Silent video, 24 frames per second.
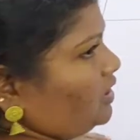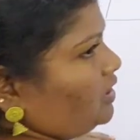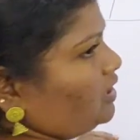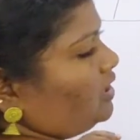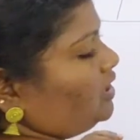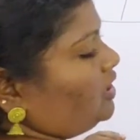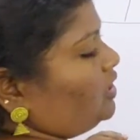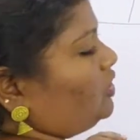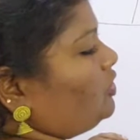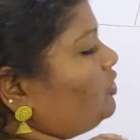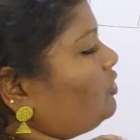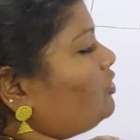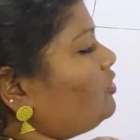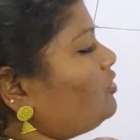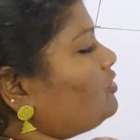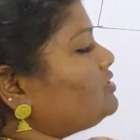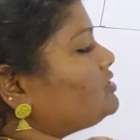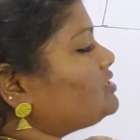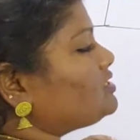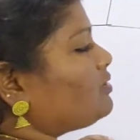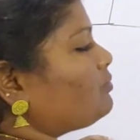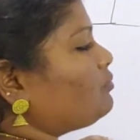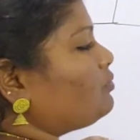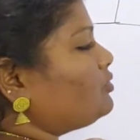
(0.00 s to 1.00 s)
You are not
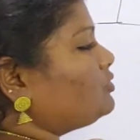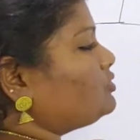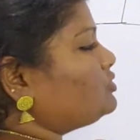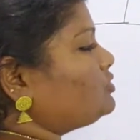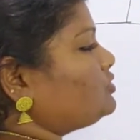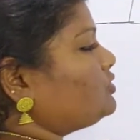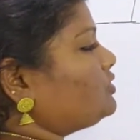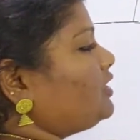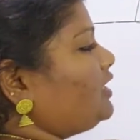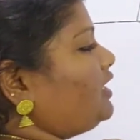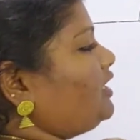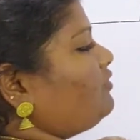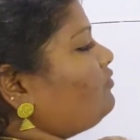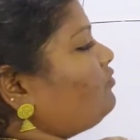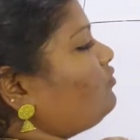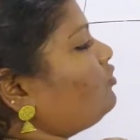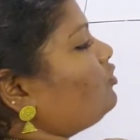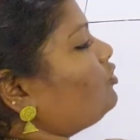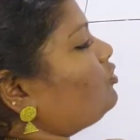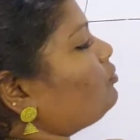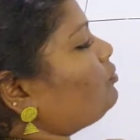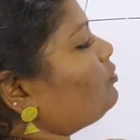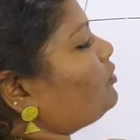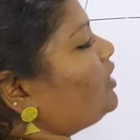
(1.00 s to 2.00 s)
supposed to read
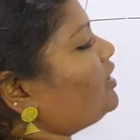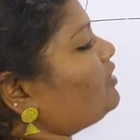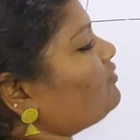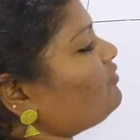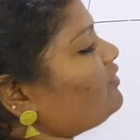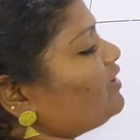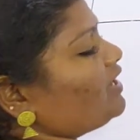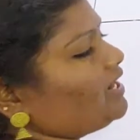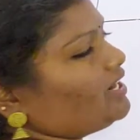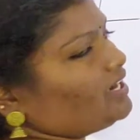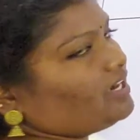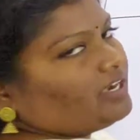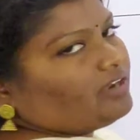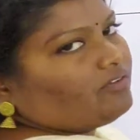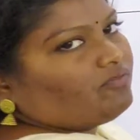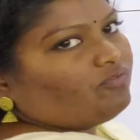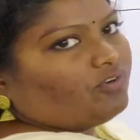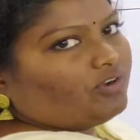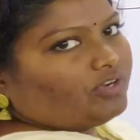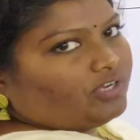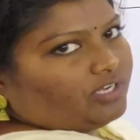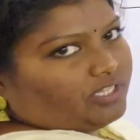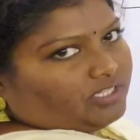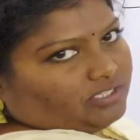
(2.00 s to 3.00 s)

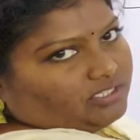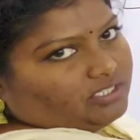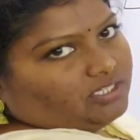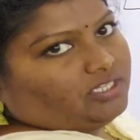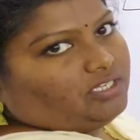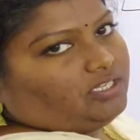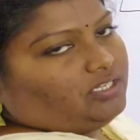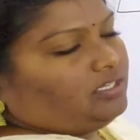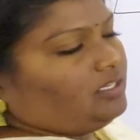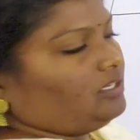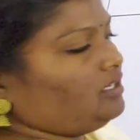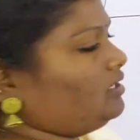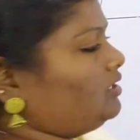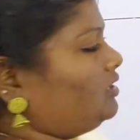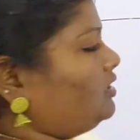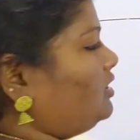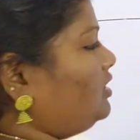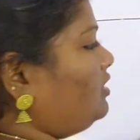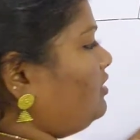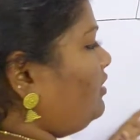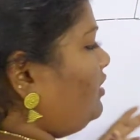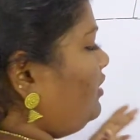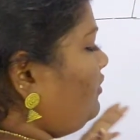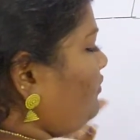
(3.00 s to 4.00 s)
4.543.
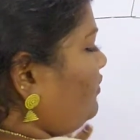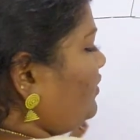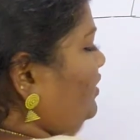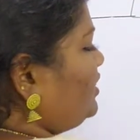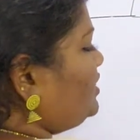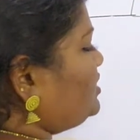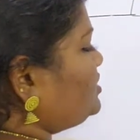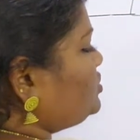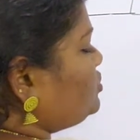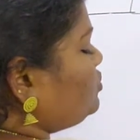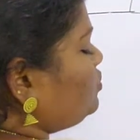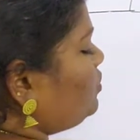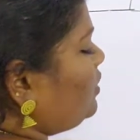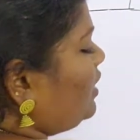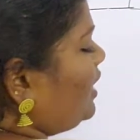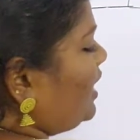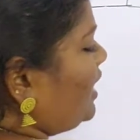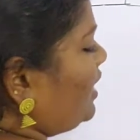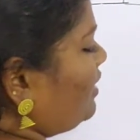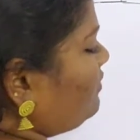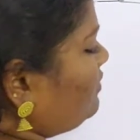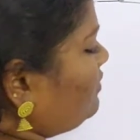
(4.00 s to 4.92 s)
If it is, you have